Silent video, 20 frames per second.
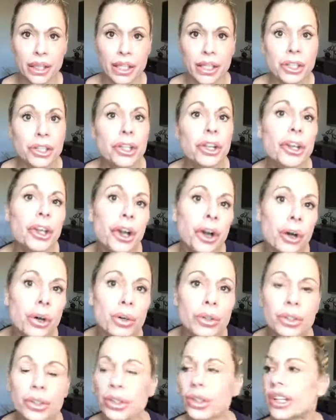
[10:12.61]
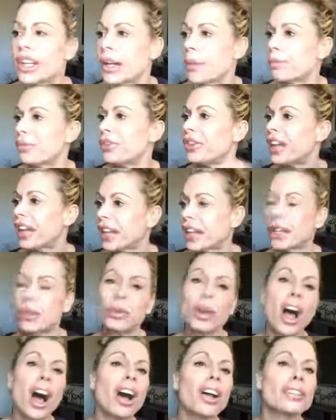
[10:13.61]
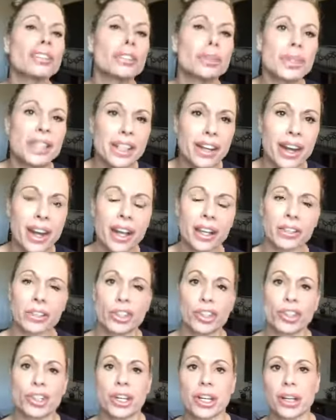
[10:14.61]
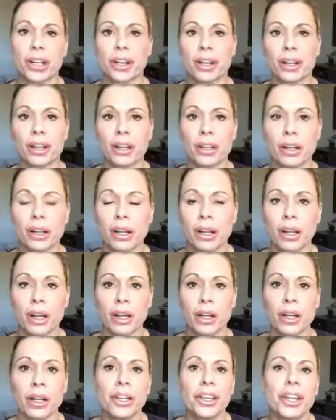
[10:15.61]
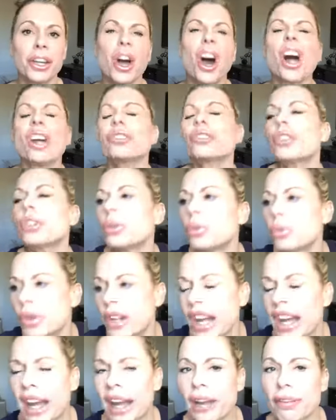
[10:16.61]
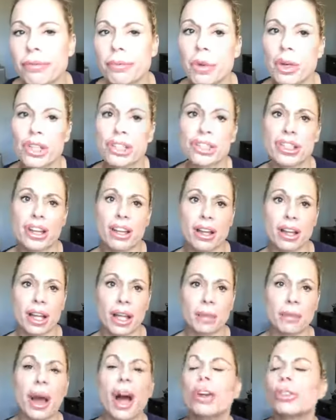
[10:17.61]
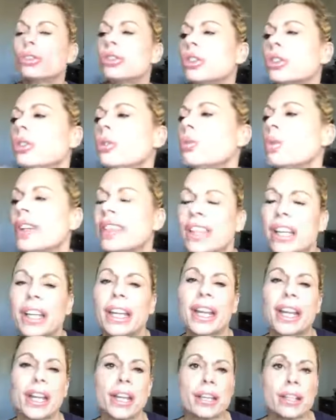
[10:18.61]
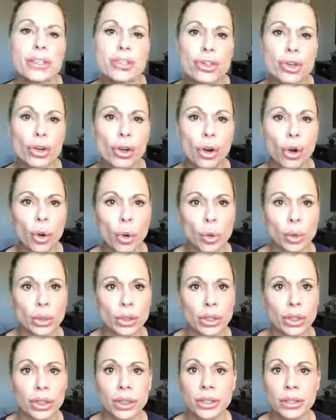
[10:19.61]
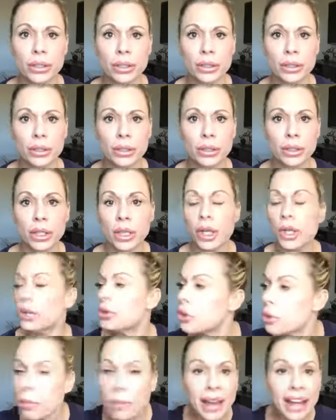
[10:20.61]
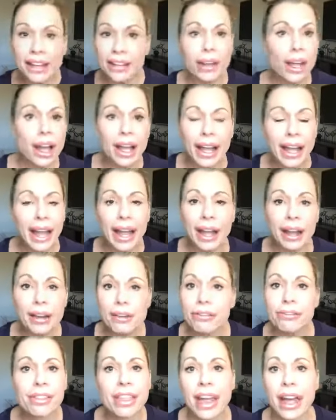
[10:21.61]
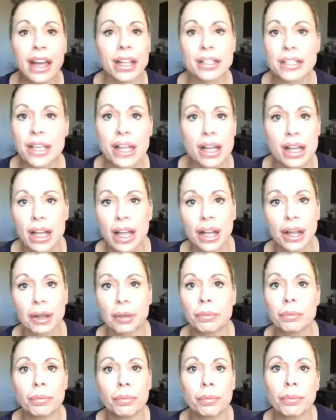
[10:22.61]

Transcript: You know, you keep thinking, I'll do it next year. You know, I'll do it when I have more time. I'll do it when the kids are older. You may not have that time.